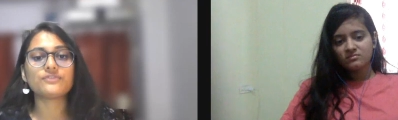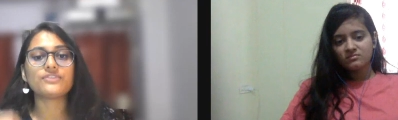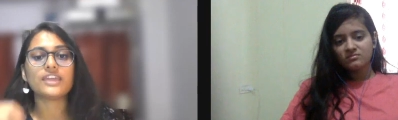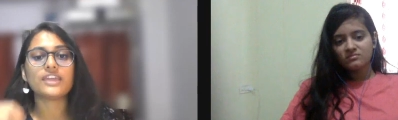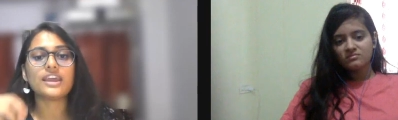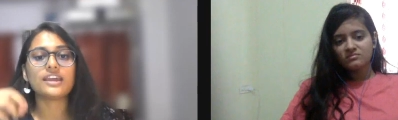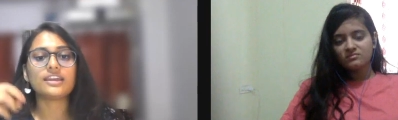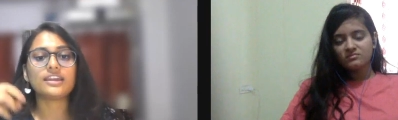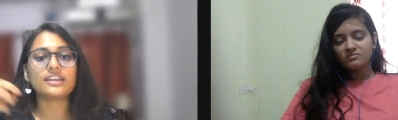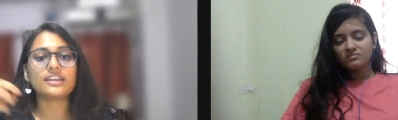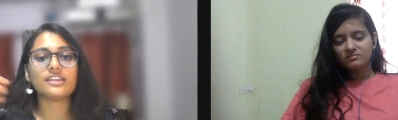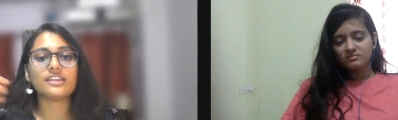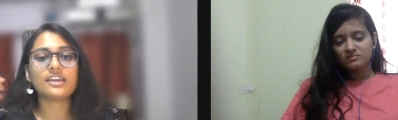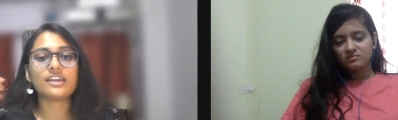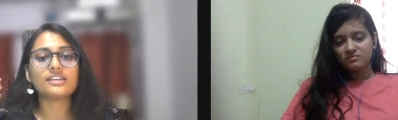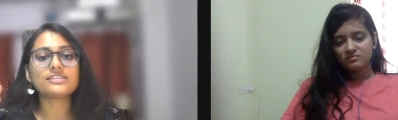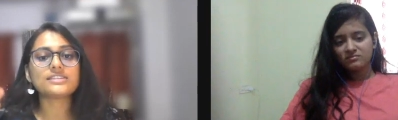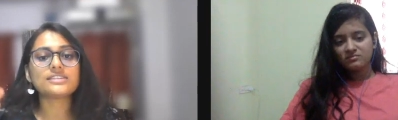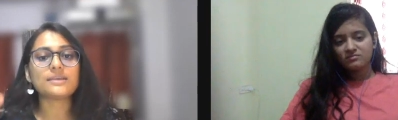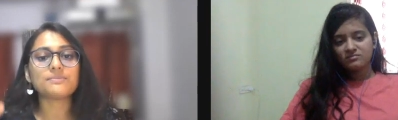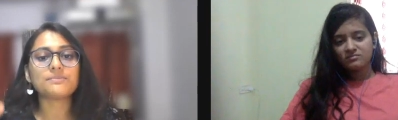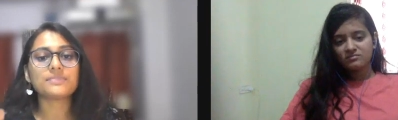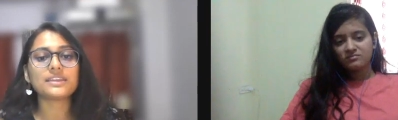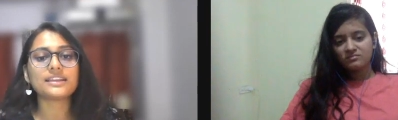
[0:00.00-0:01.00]
Speaker 1: there there is
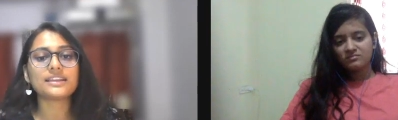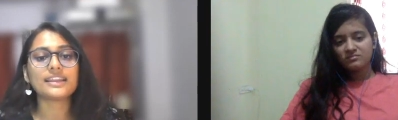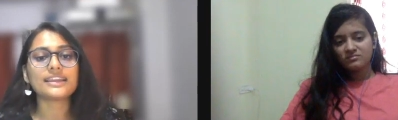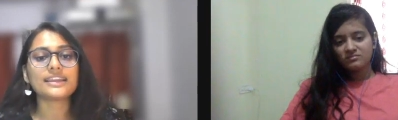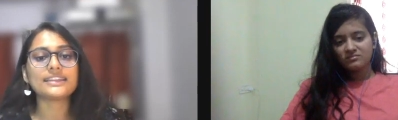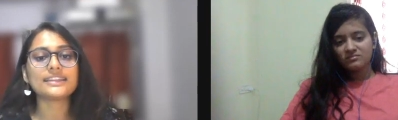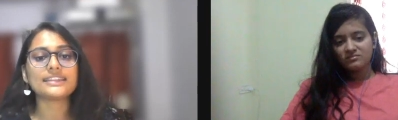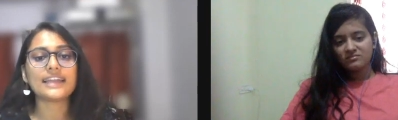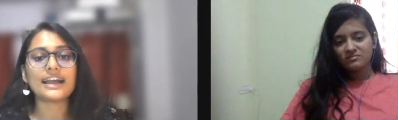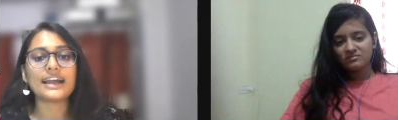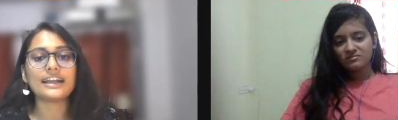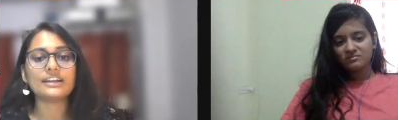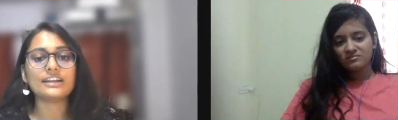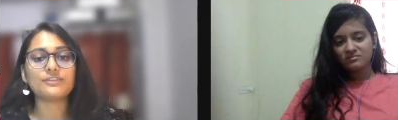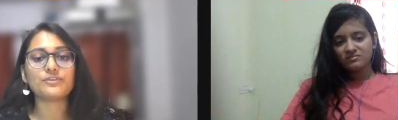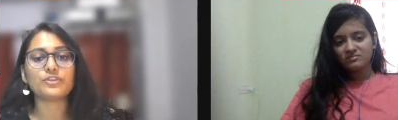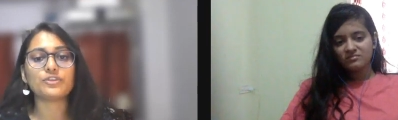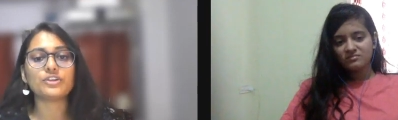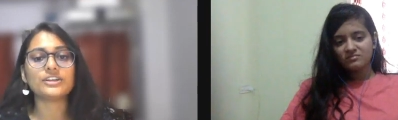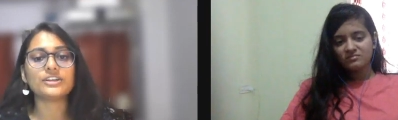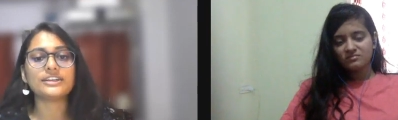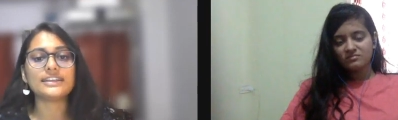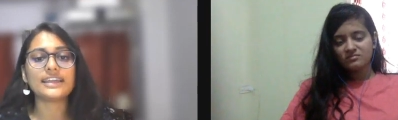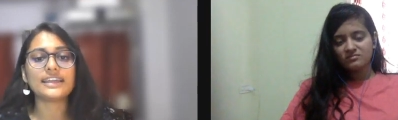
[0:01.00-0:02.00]
something like that if you
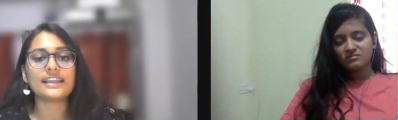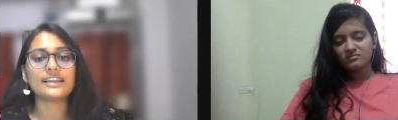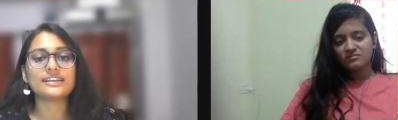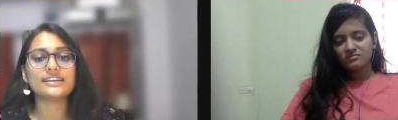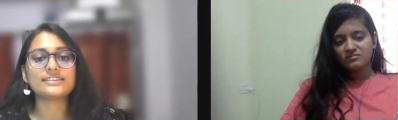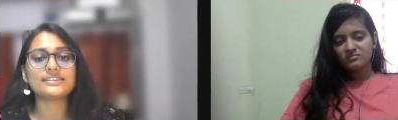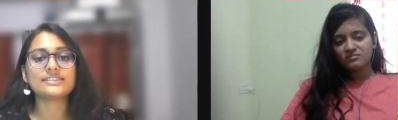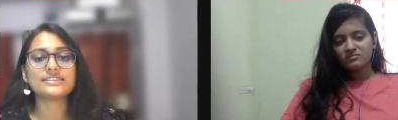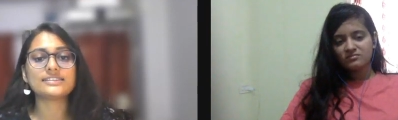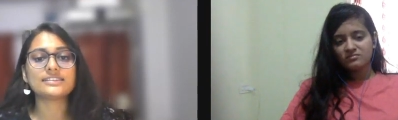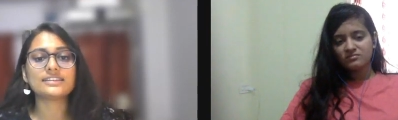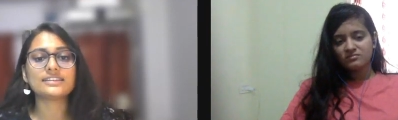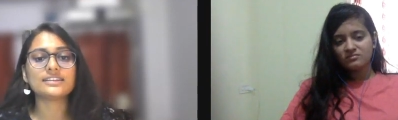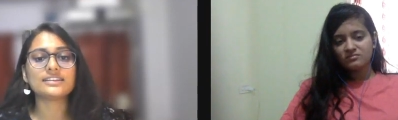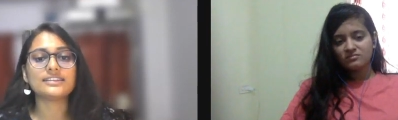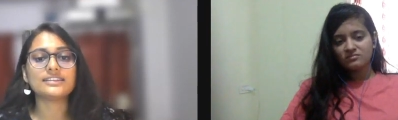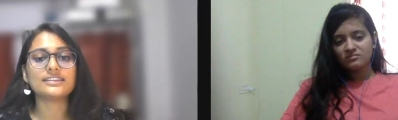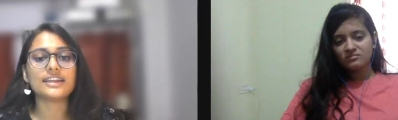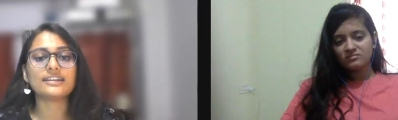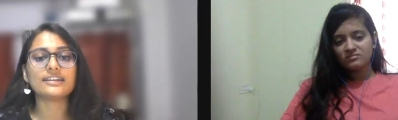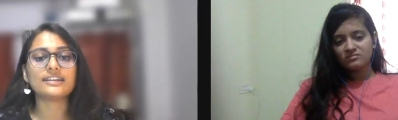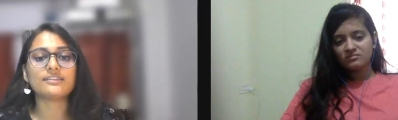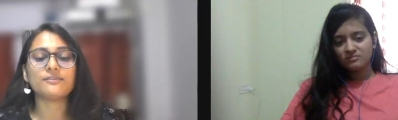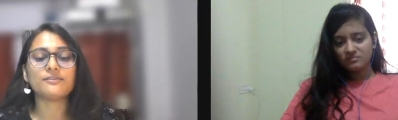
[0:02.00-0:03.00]
can tell us
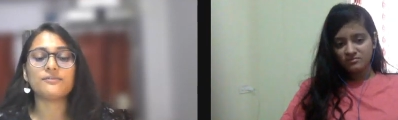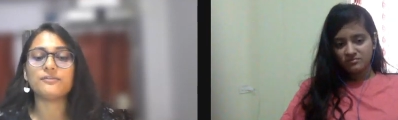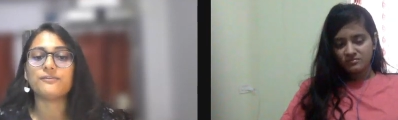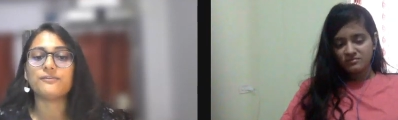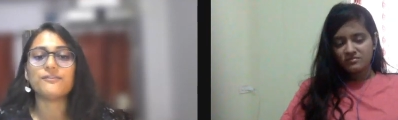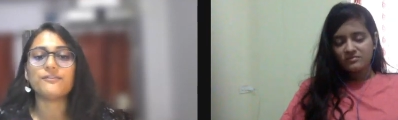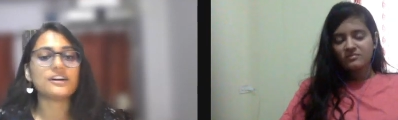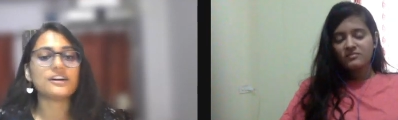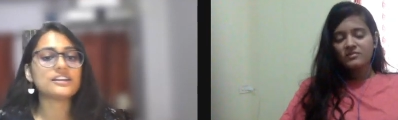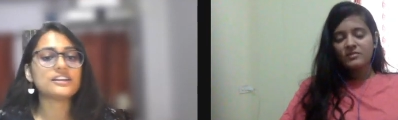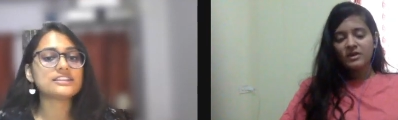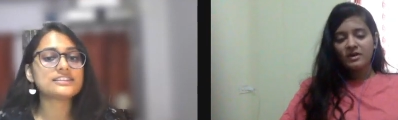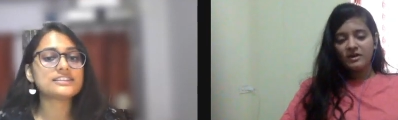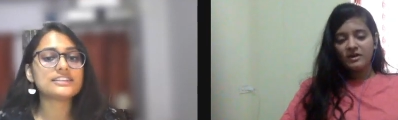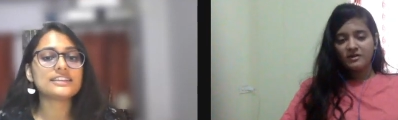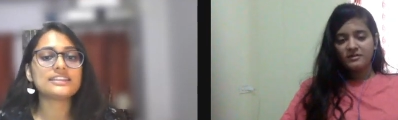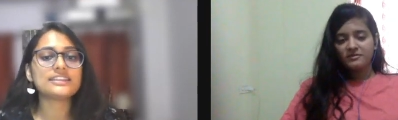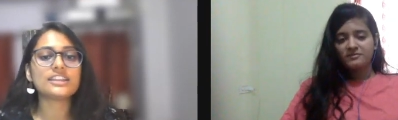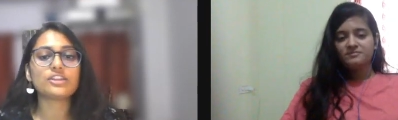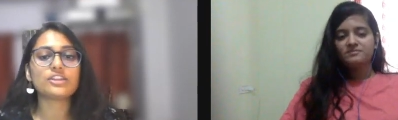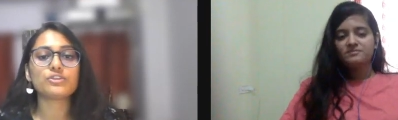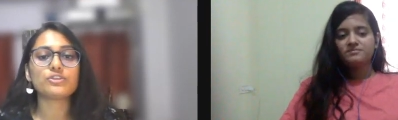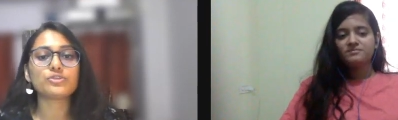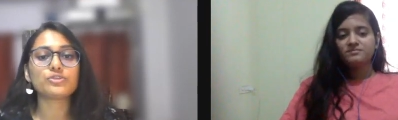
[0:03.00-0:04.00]
that first yeah. thing
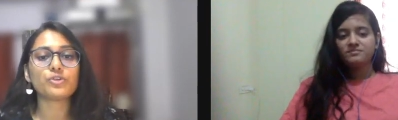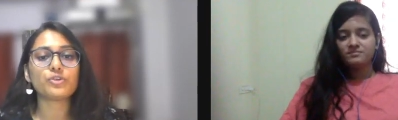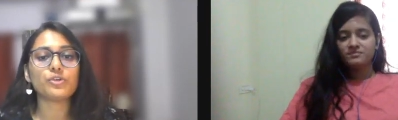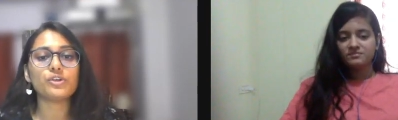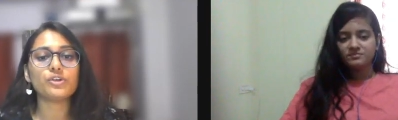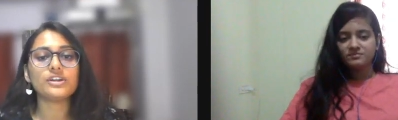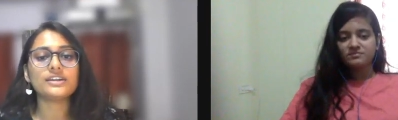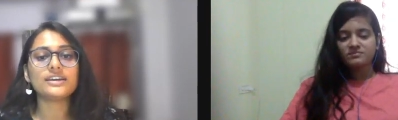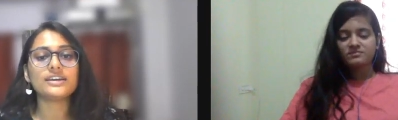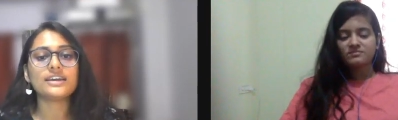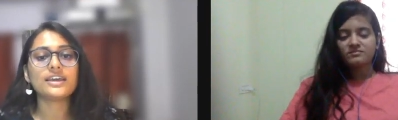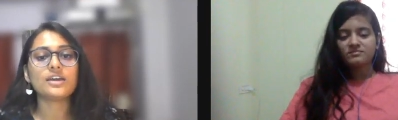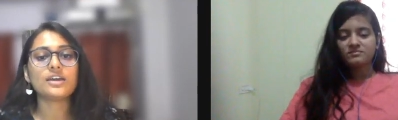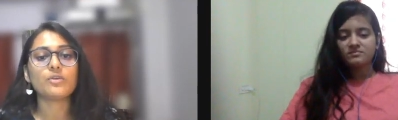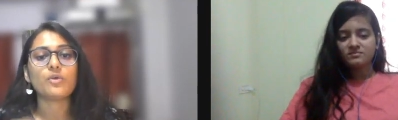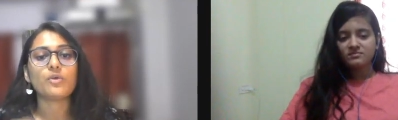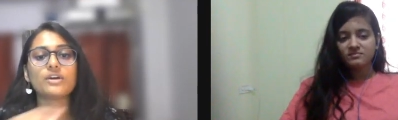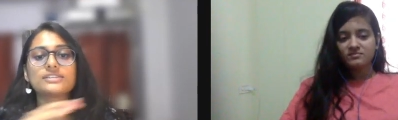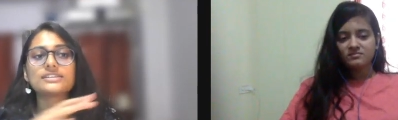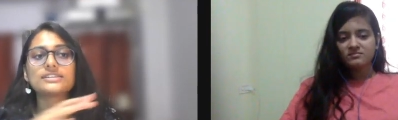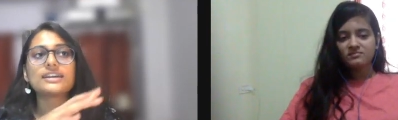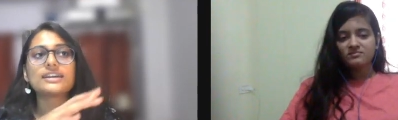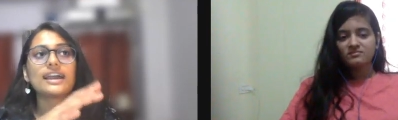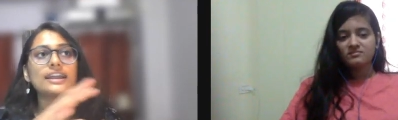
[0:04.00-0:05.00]
that you told
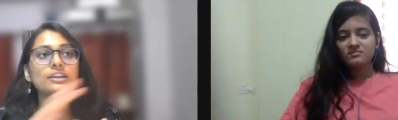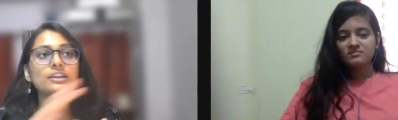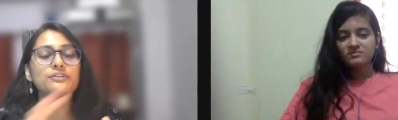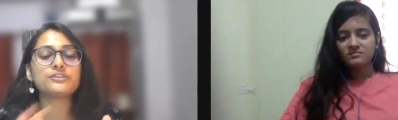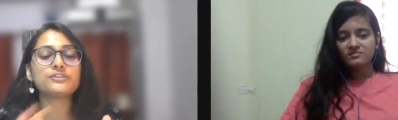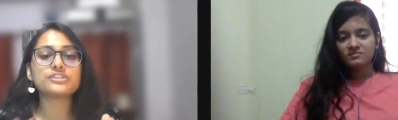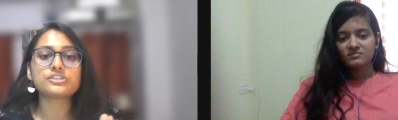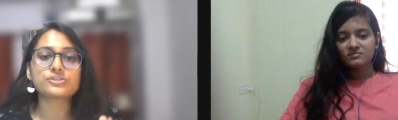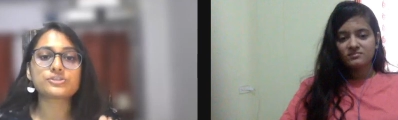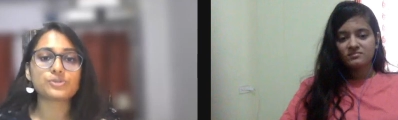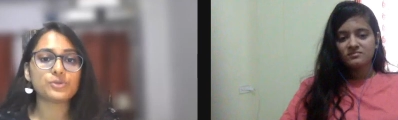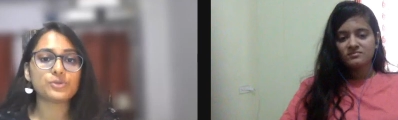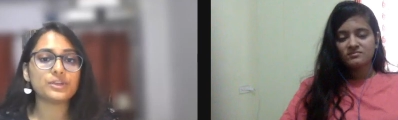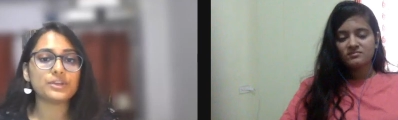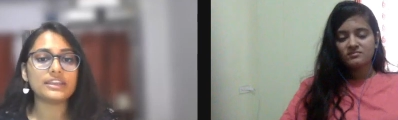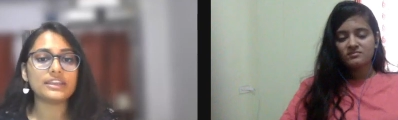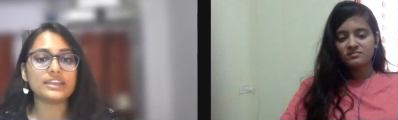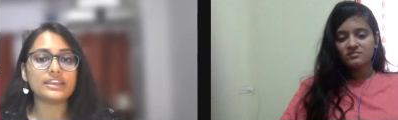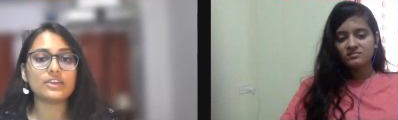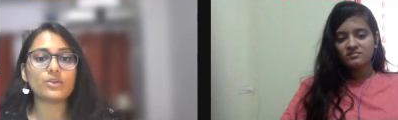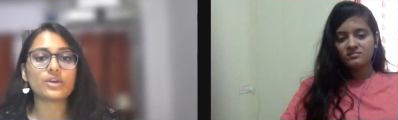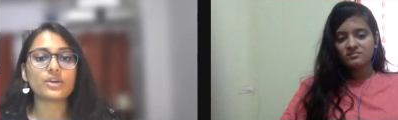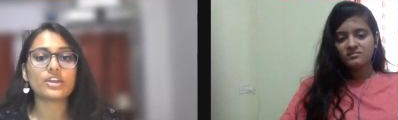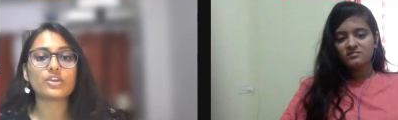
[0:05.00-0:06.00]
was a kind of a story
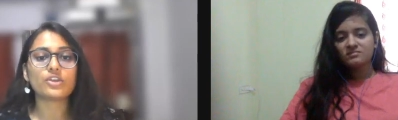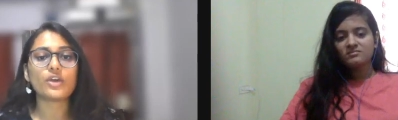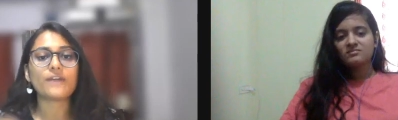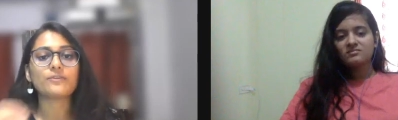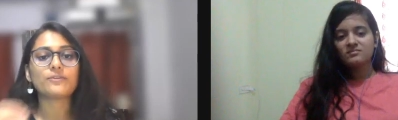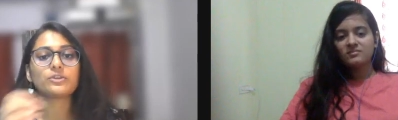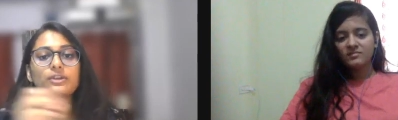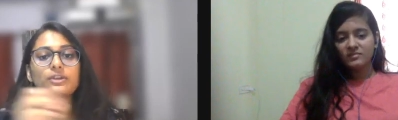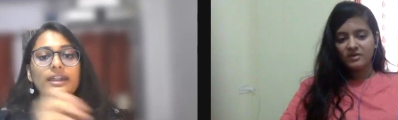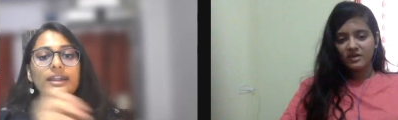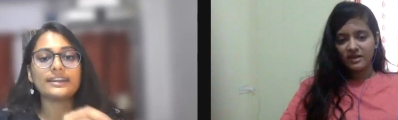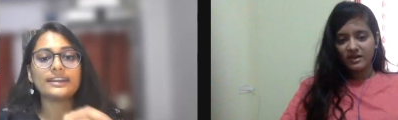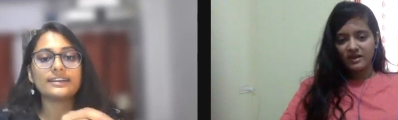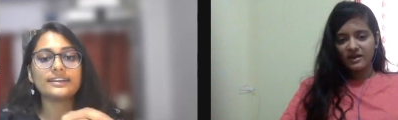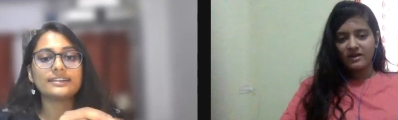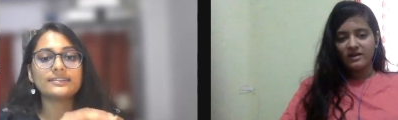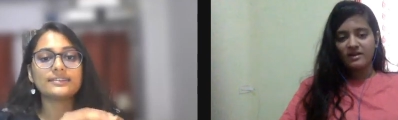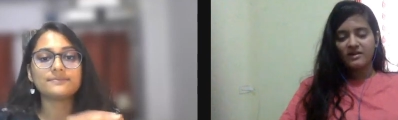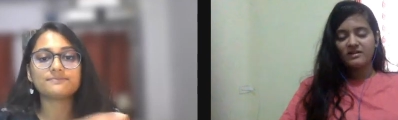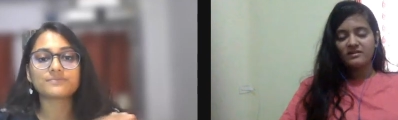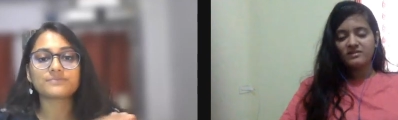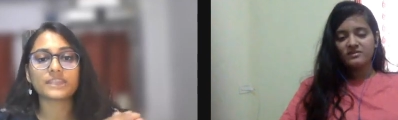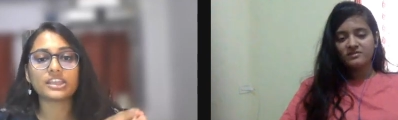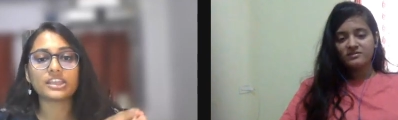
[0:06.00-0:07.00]
okay you have to write it
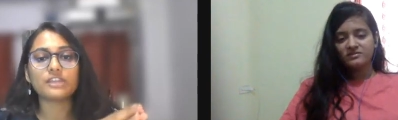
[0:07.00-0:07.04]
yeah.